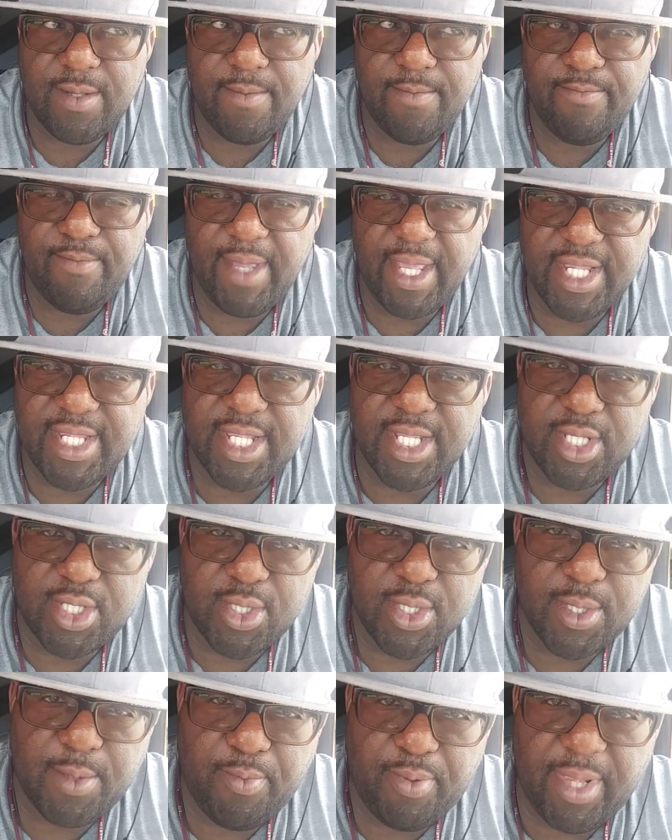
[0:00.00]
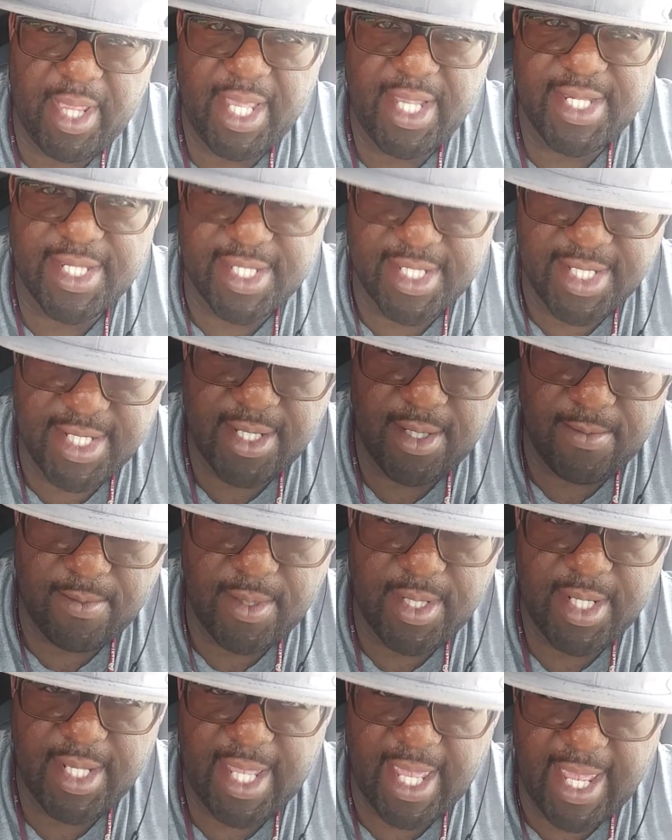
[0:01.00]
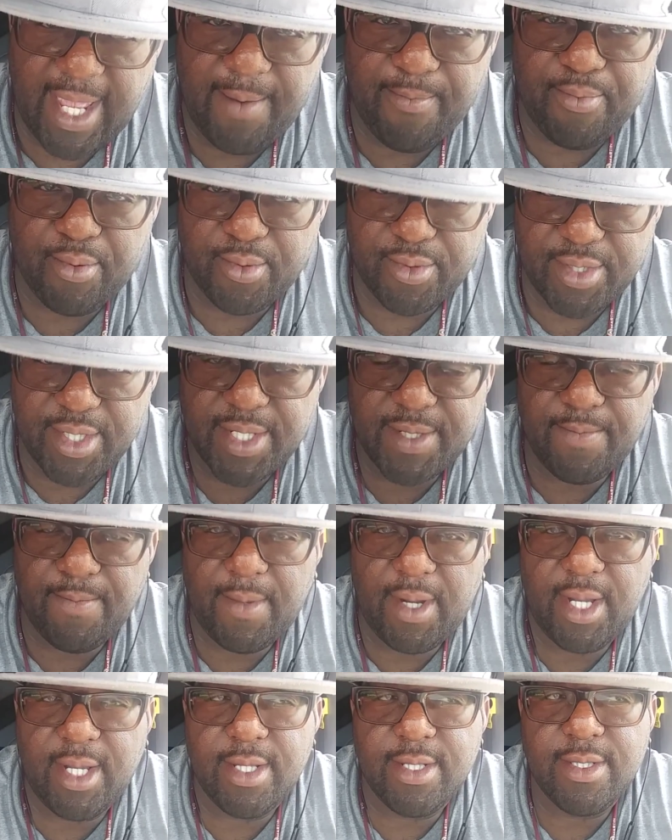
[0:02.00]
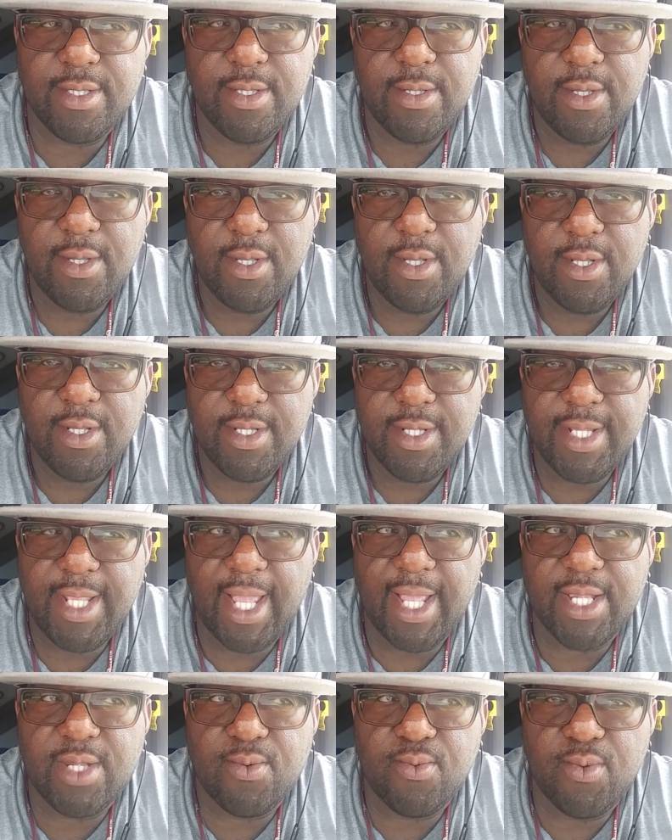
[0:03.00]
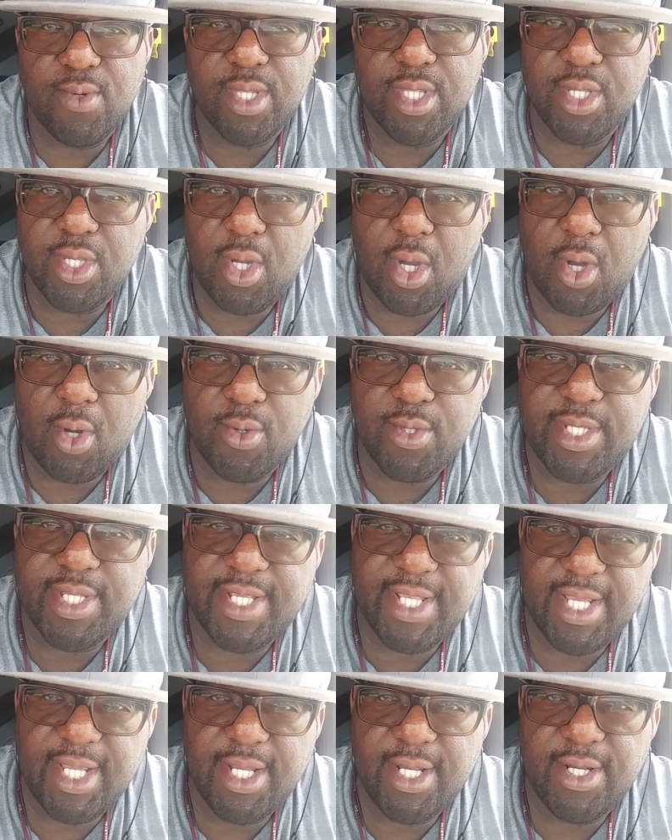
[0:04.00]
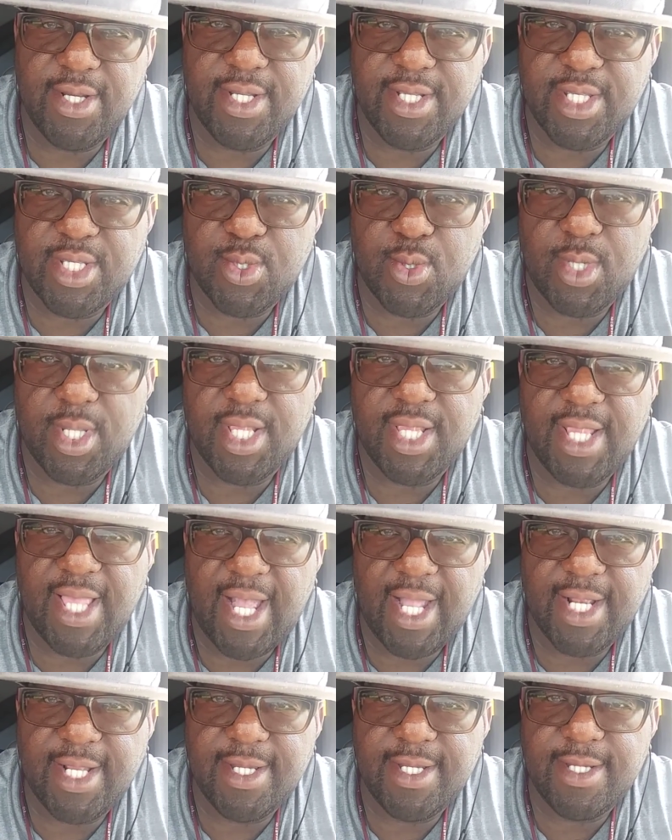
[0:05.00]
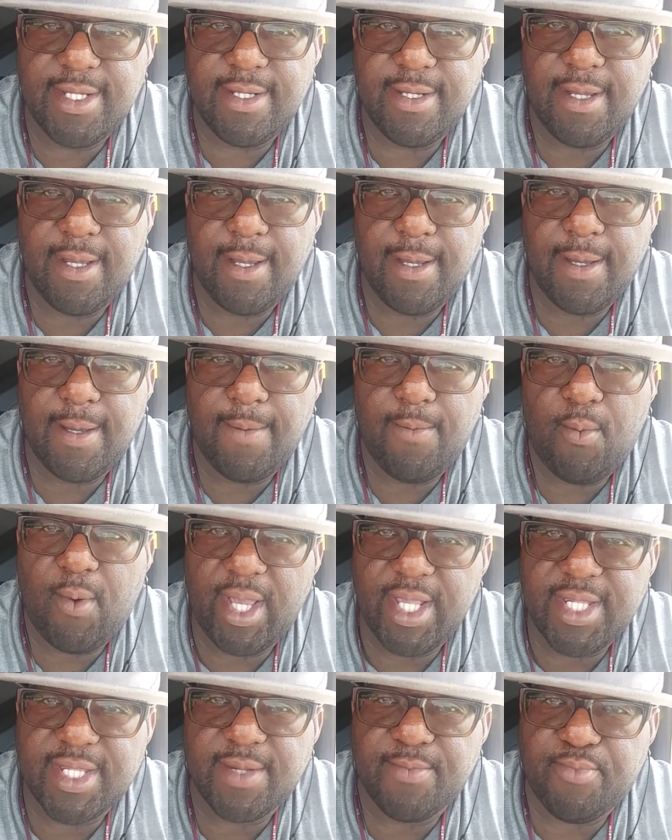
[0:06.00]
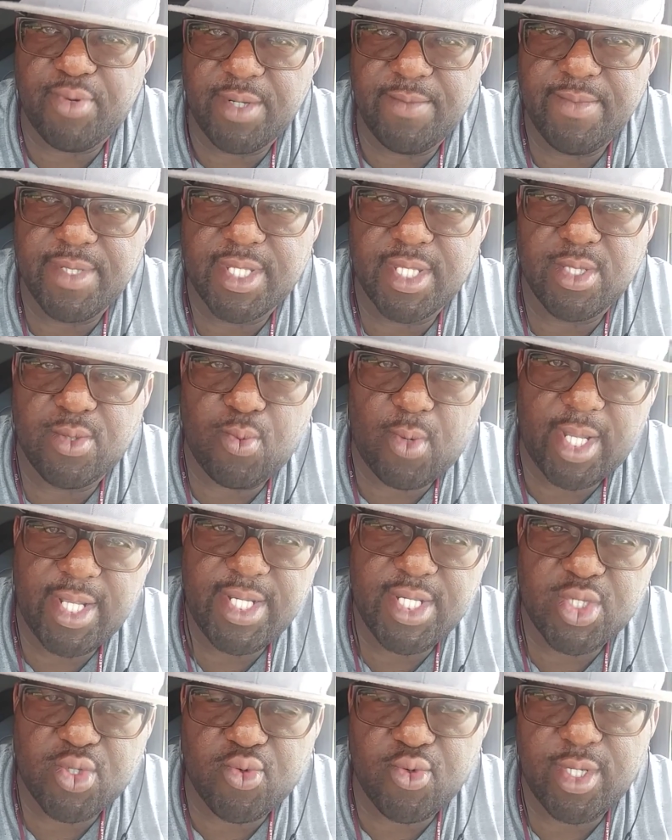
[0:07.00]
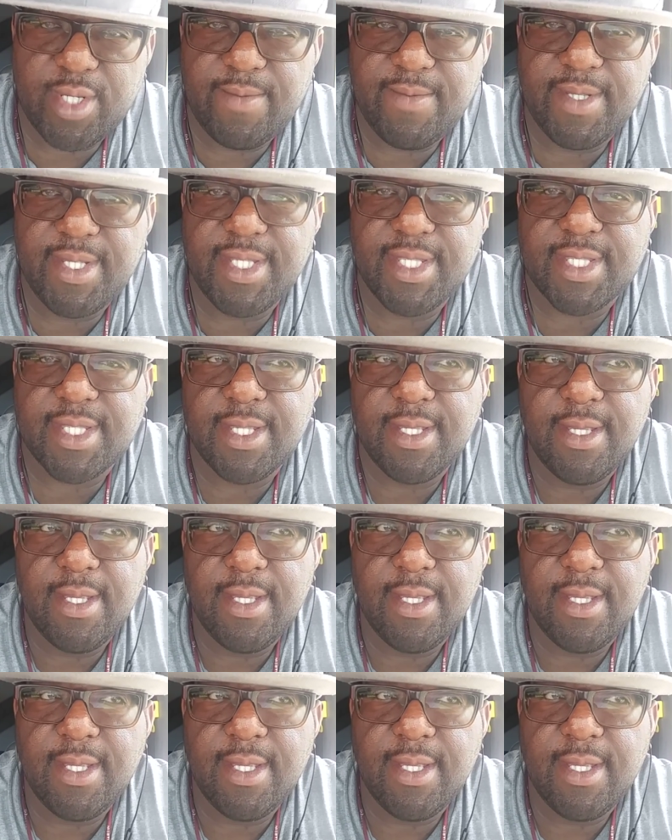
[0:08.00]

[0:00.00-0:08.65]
basically took place in April, this month, that's really hold dear into a lot of white supremacists, white extremists